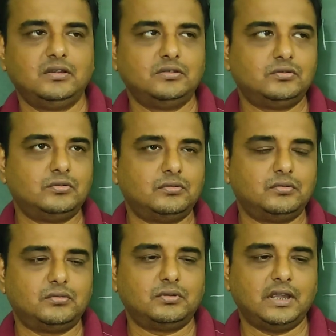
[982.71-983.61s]
So
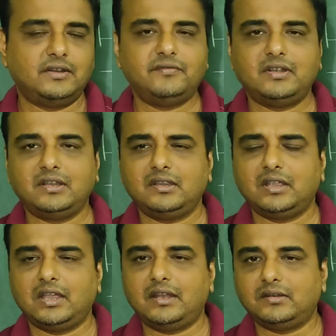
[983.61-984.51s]
Henry Fielding
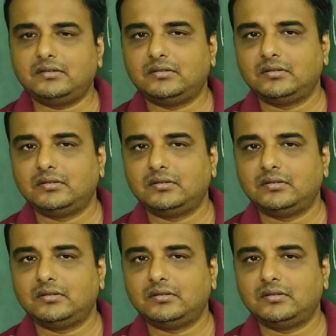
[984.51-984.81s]
and